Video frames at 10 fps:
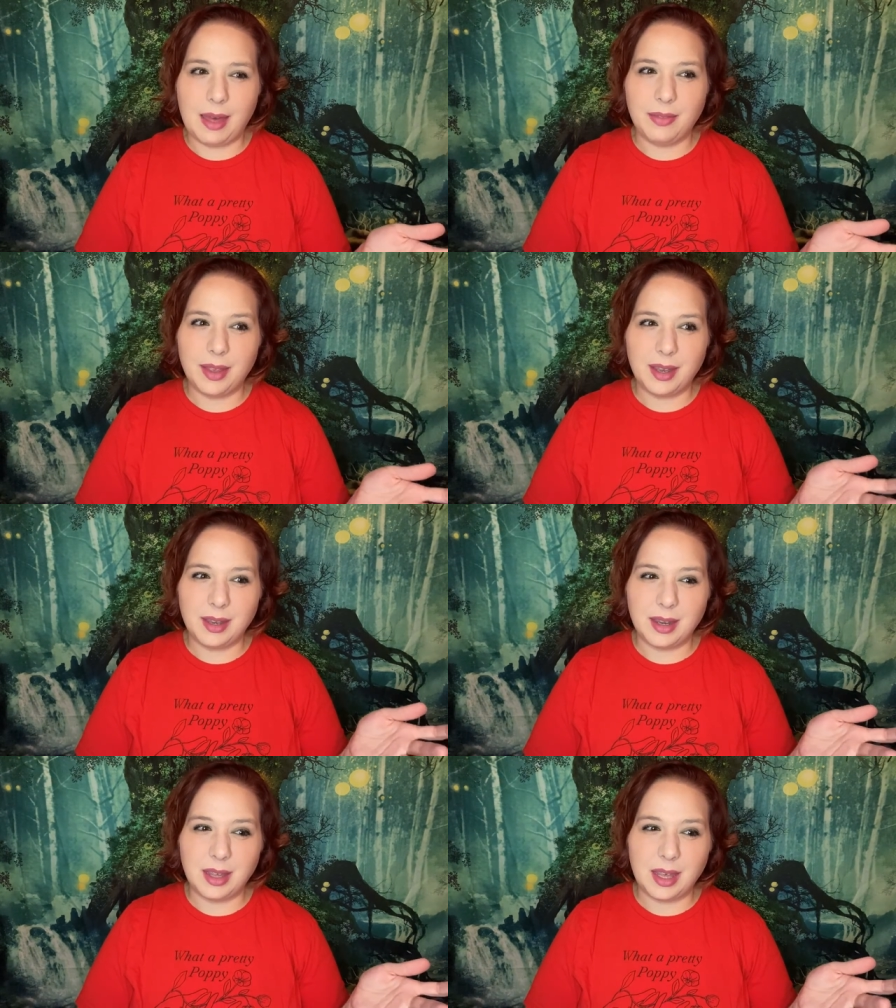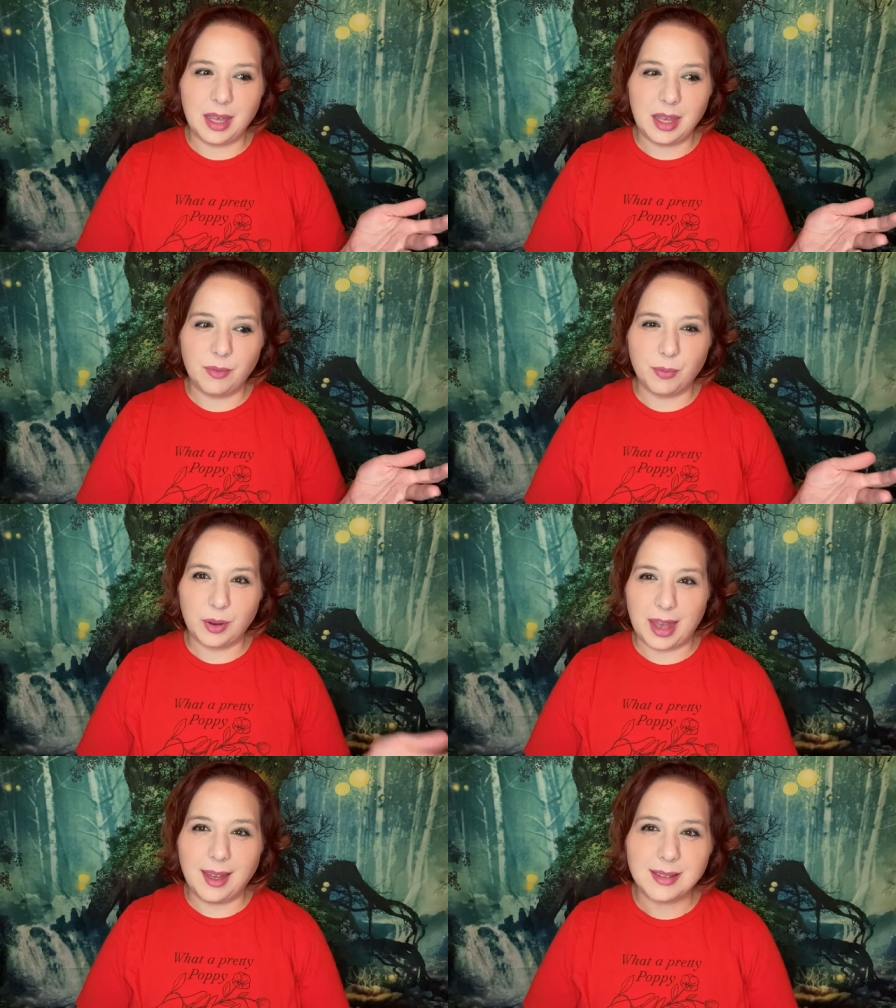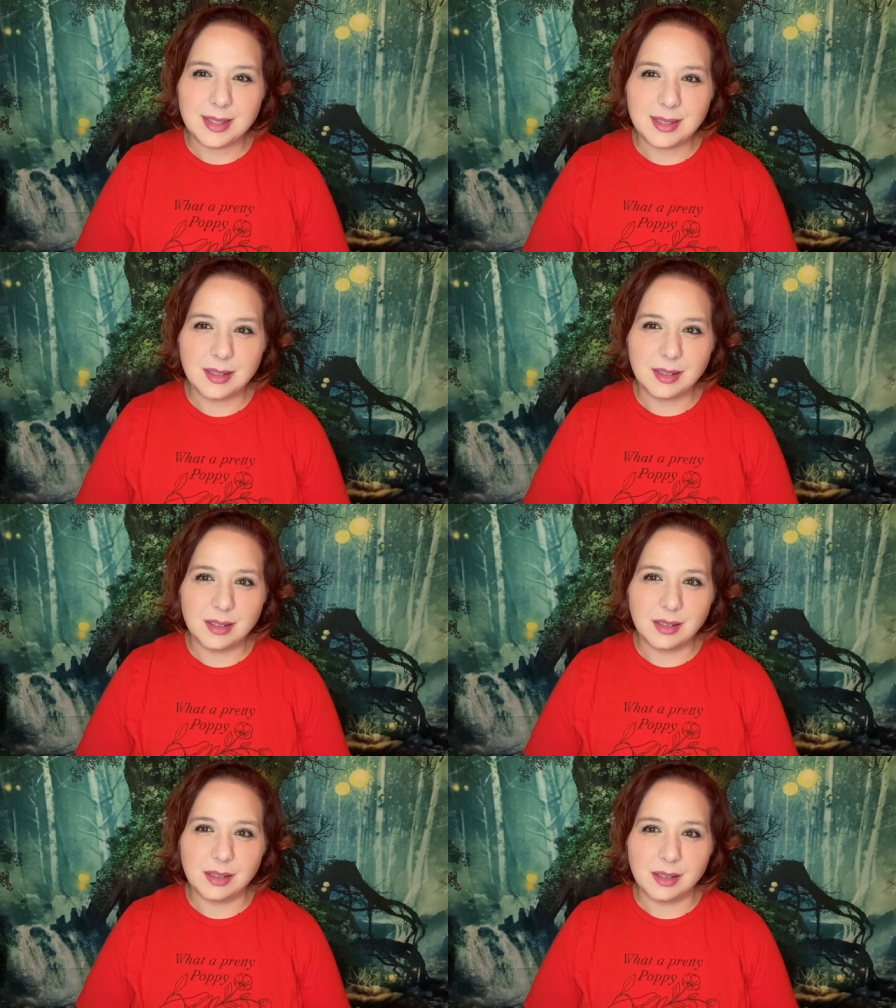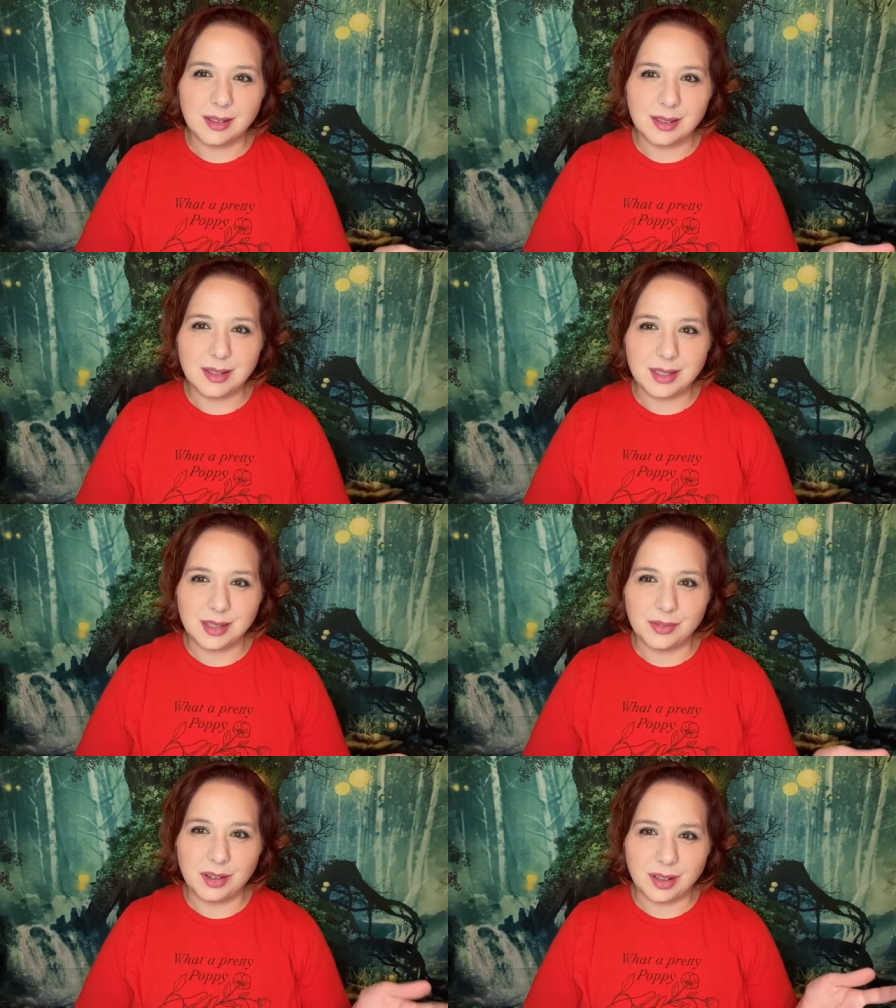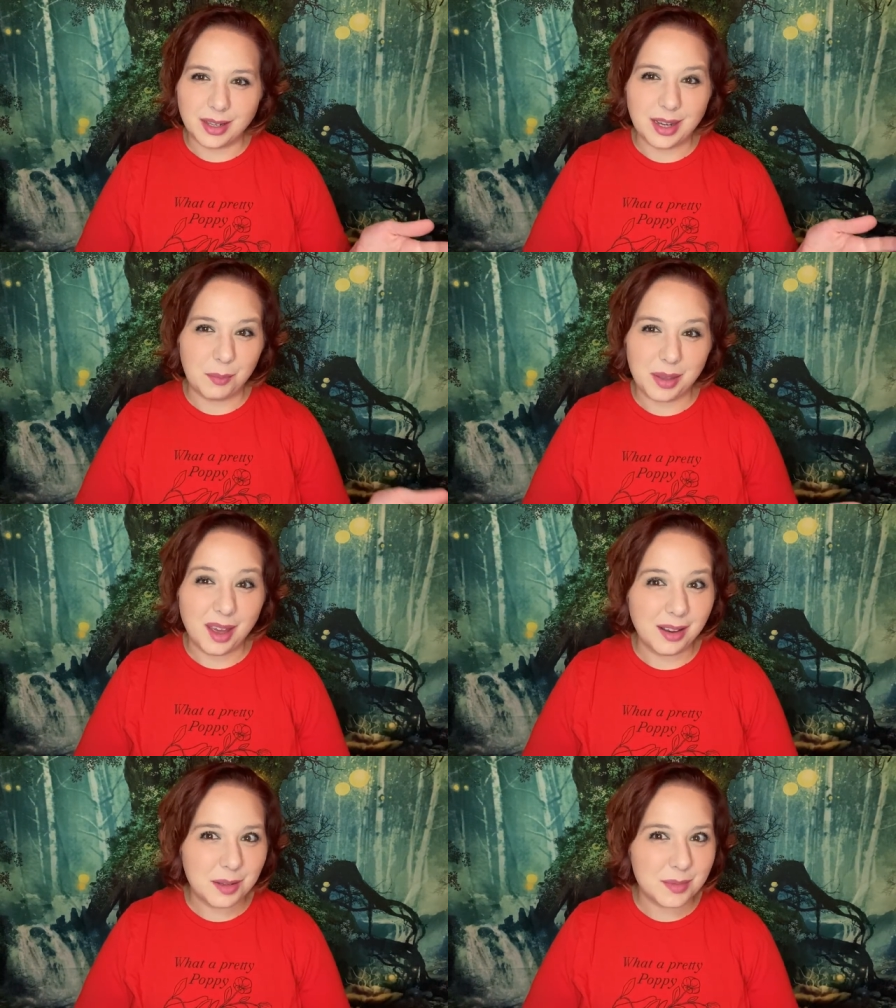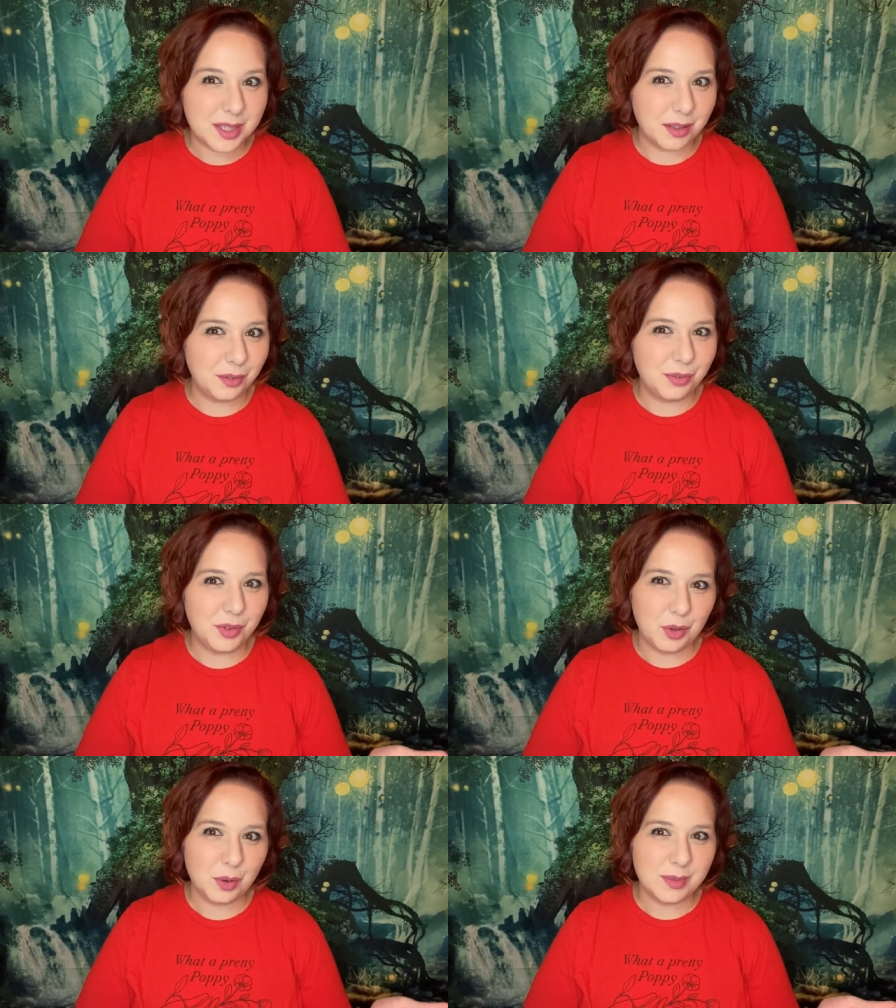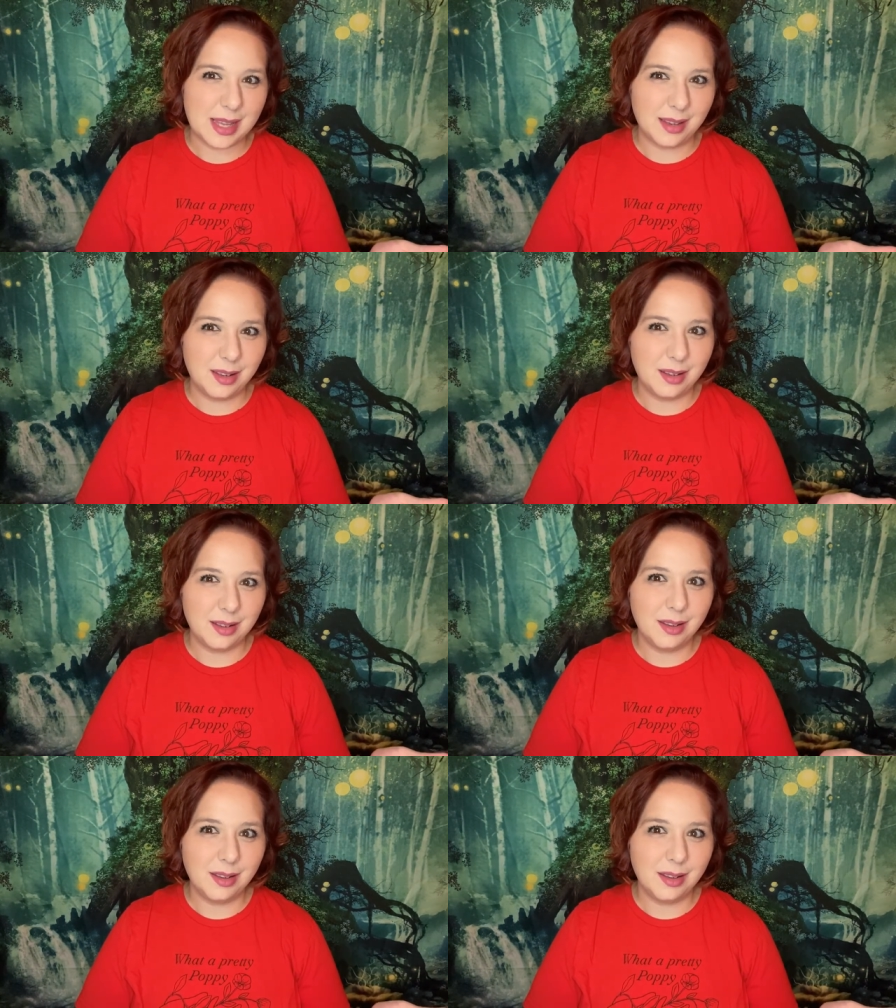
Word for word: And then he forgets to clean up behind himself, if you know what I'm saying.